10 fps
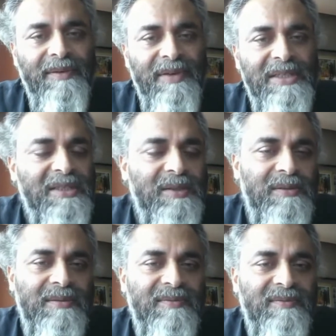We
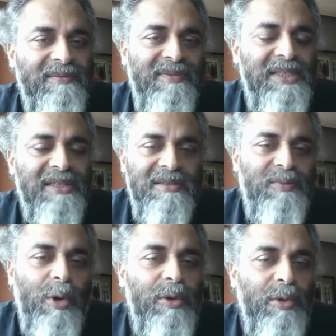just
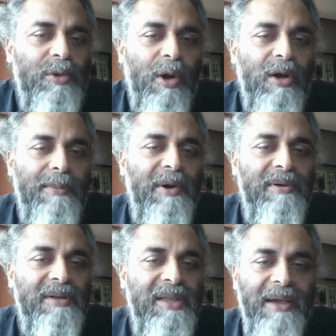want to talk
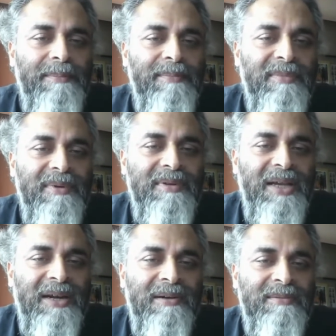about them
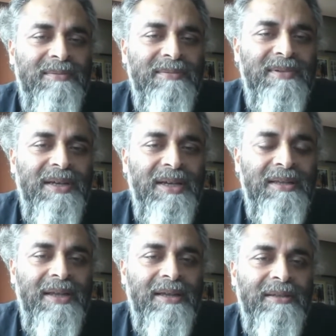and
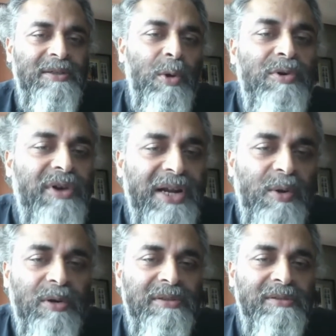don't
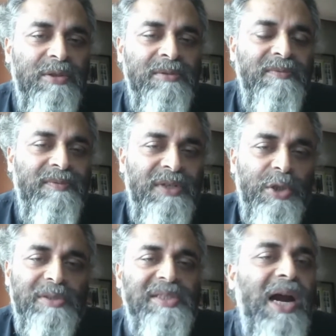write code. We
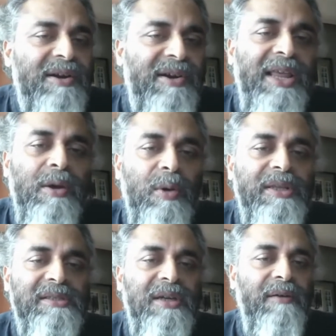should start writing
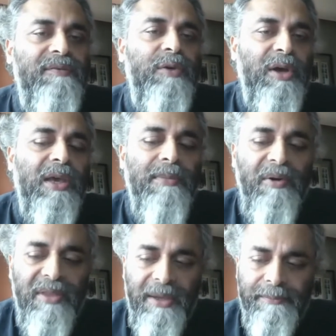code instead of talking
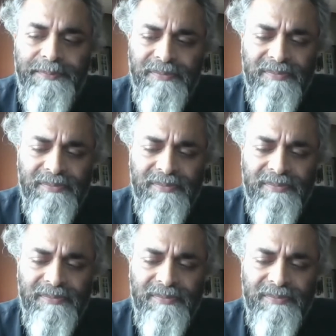about them.